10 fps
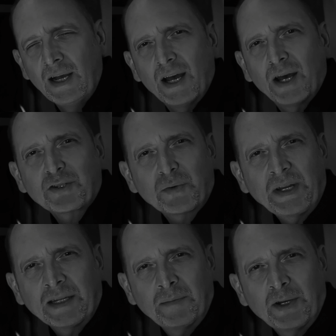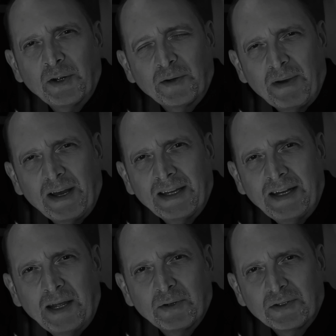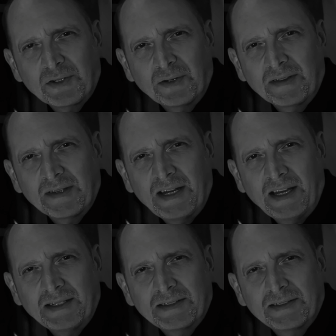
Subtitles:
A shriek had been heard by a neighbor during the night.